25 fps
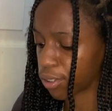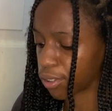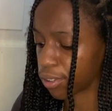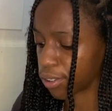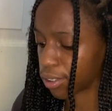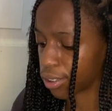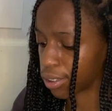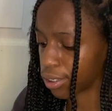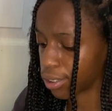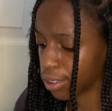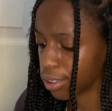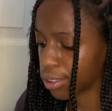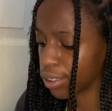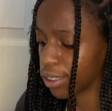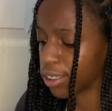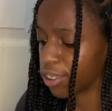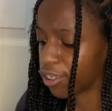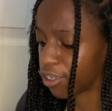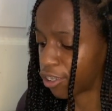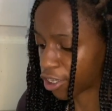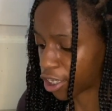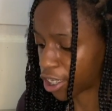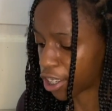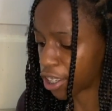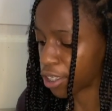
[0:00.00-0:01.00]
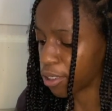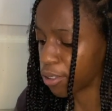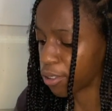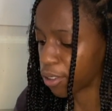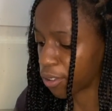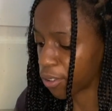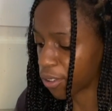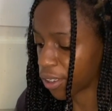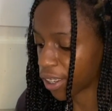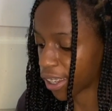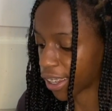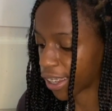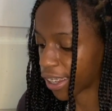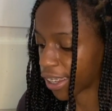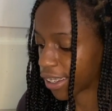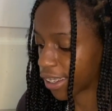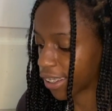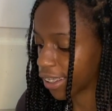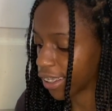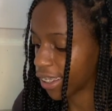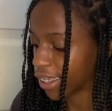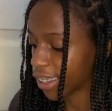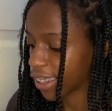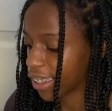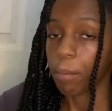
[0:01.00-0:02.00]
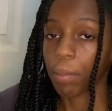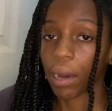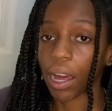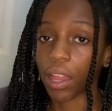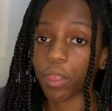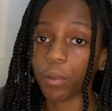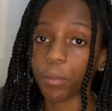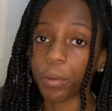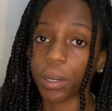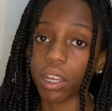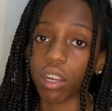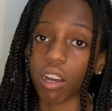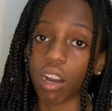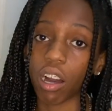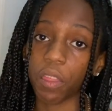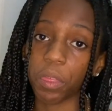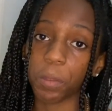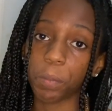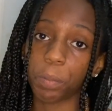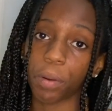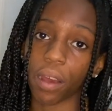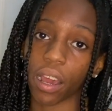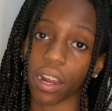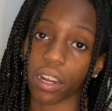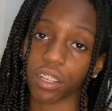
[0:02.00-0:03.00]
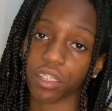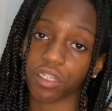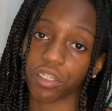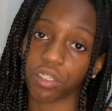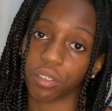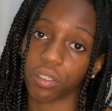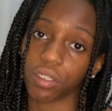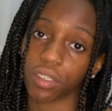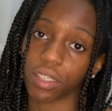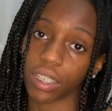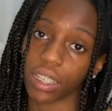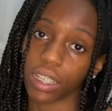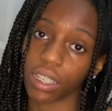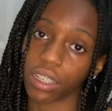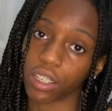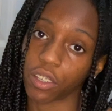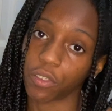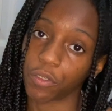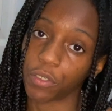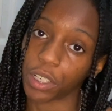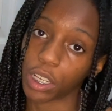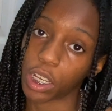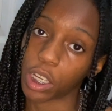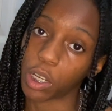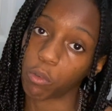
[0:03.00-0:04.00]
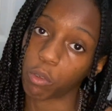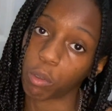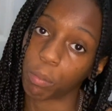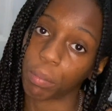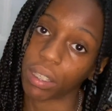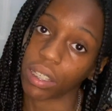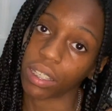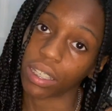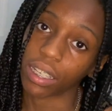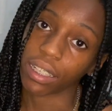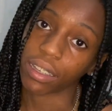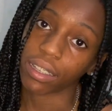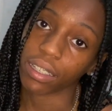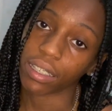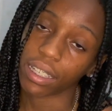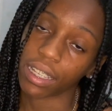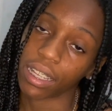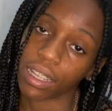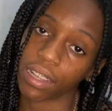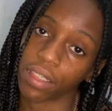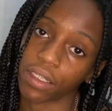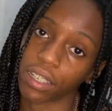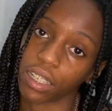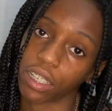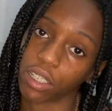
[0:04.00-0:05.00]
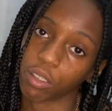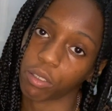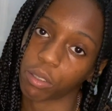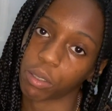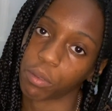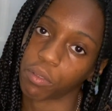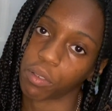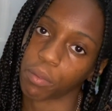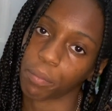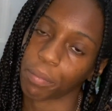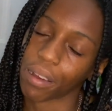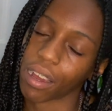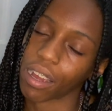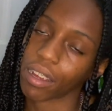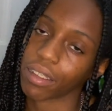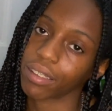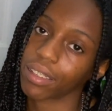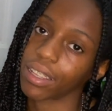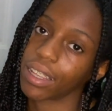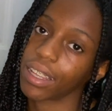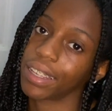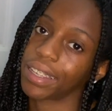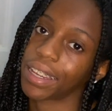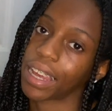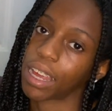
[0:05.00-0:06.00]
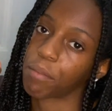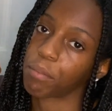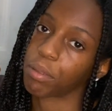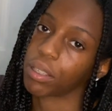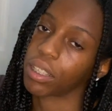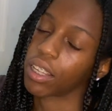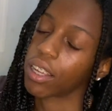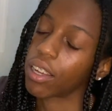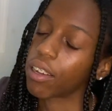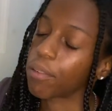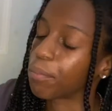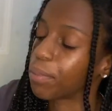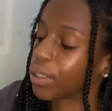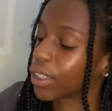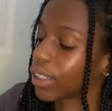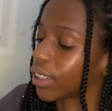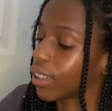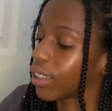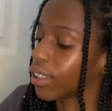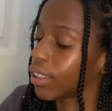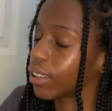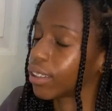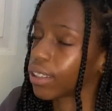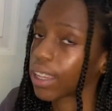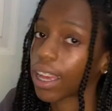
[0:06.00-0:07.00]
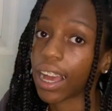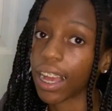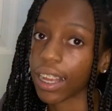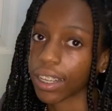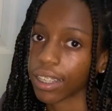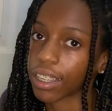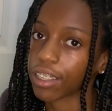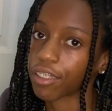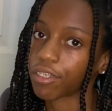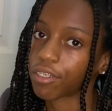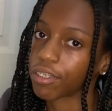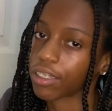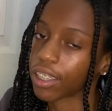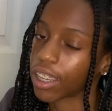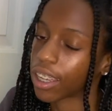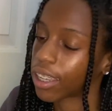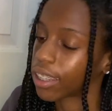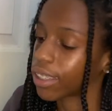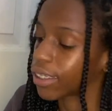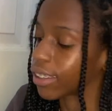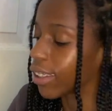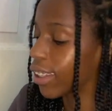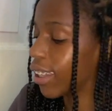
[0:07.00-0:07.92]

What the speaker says: legit. Okay, by the way, all the products you see in this video will be linked in the description box down below because I got you guys.